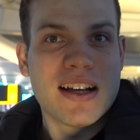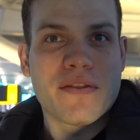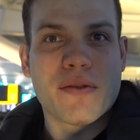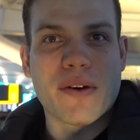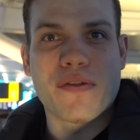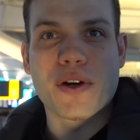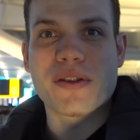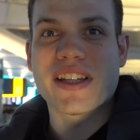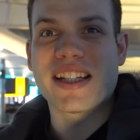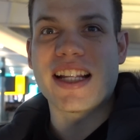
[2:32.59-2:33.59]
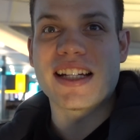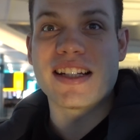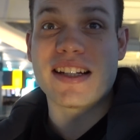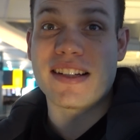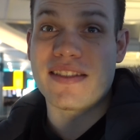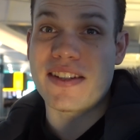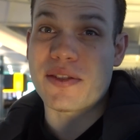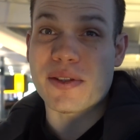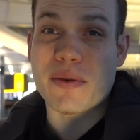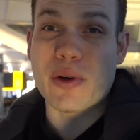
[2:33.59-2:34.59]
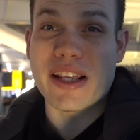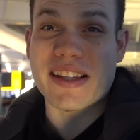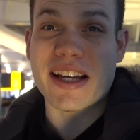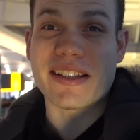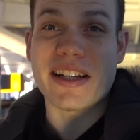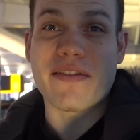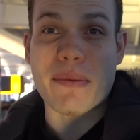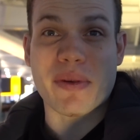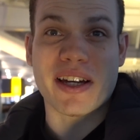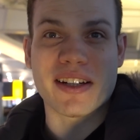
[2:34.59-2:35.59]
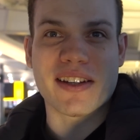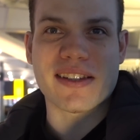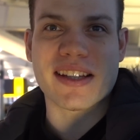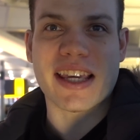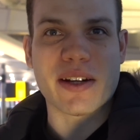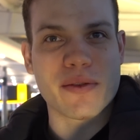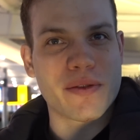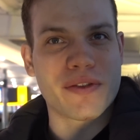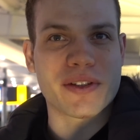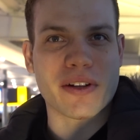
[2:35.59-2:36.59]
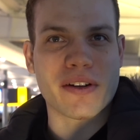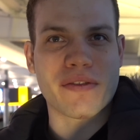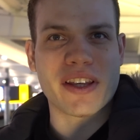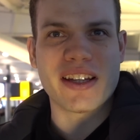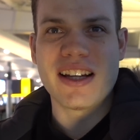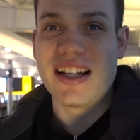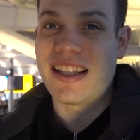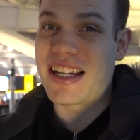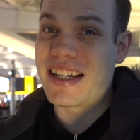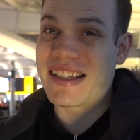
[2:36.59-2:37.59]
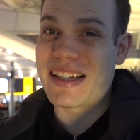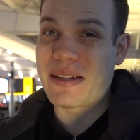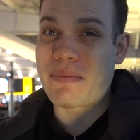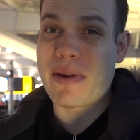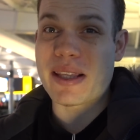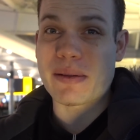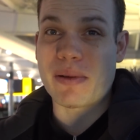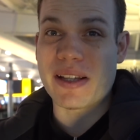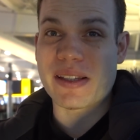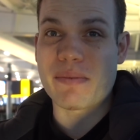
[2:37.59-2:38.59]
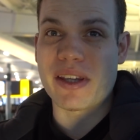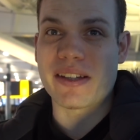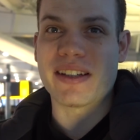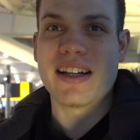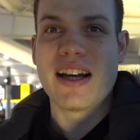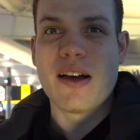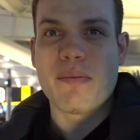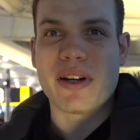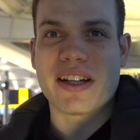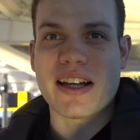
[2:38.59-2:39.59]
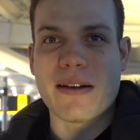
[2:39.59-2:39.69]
for my photos here in London. And it's also really sad to leave that behind, because again, with photography, London is an amazing place to be. But